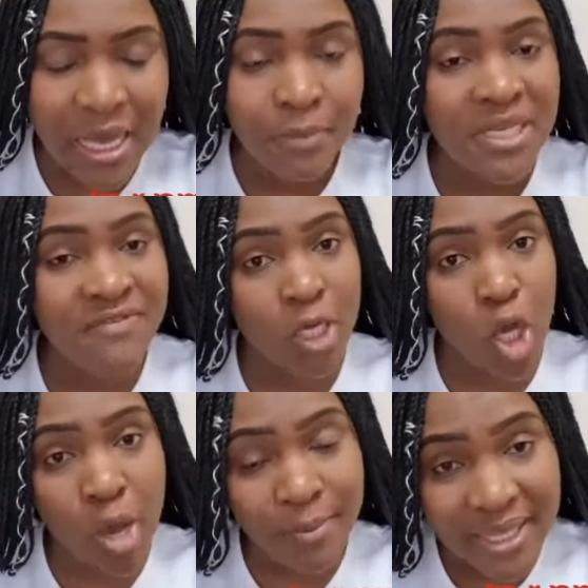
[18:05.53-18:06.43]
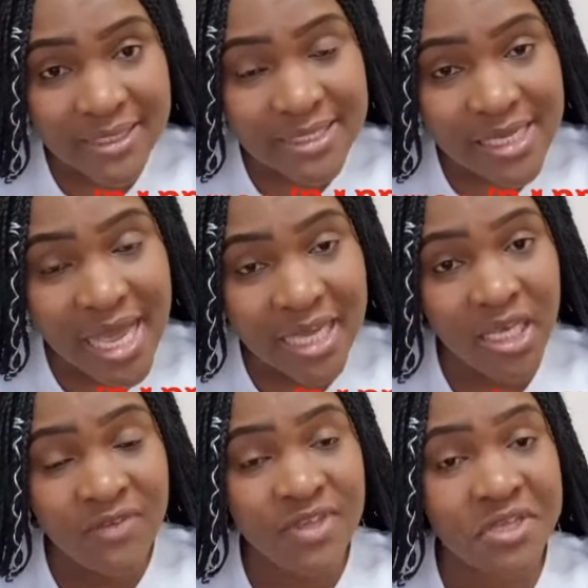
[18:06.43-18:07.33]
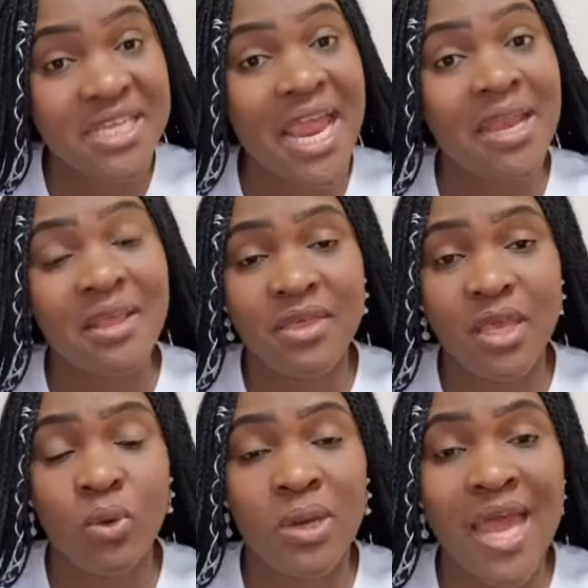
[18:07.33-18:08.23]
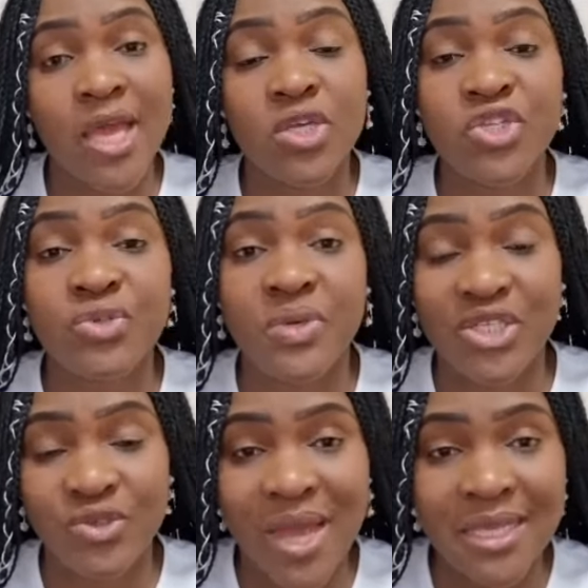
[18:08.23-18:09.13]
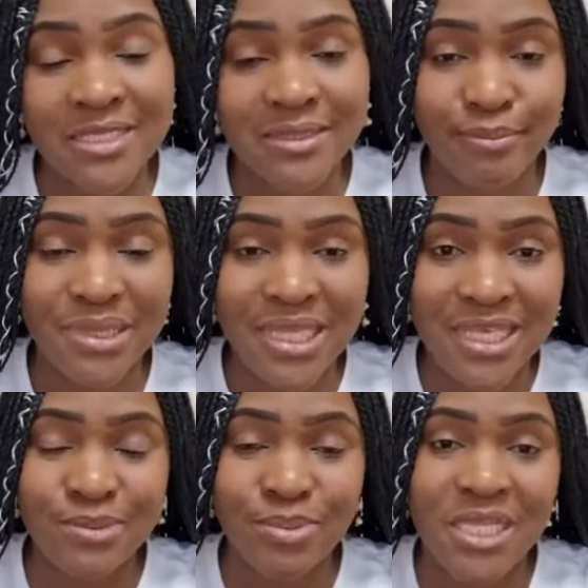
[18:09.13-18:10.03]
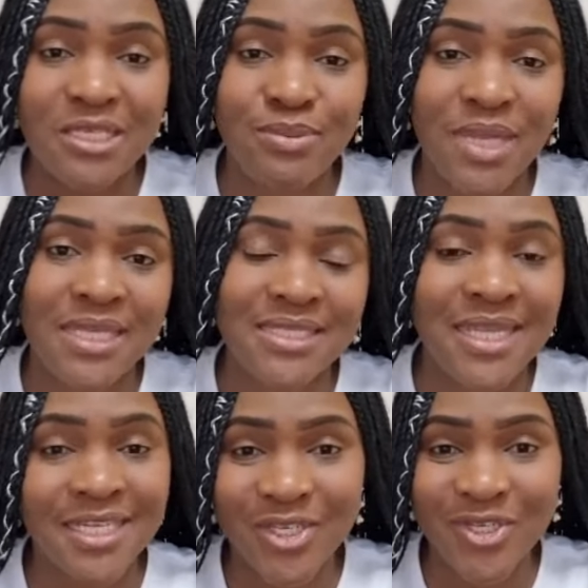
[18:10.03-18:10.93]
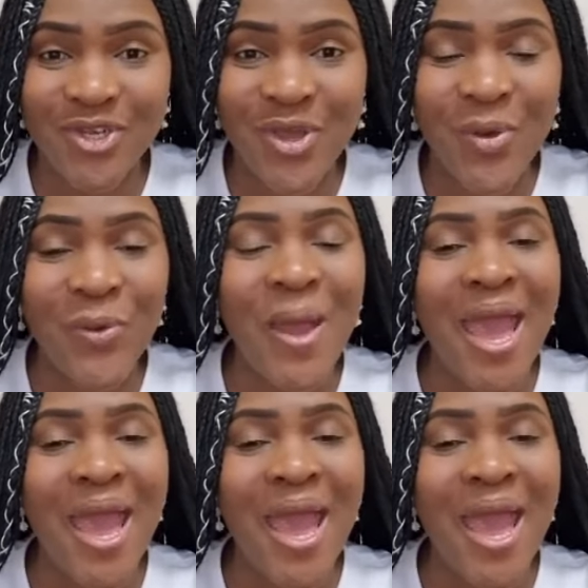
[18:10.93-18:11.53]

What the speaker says: Leave a comment. And if there's anything you'd like us to address, please, please, please let us know.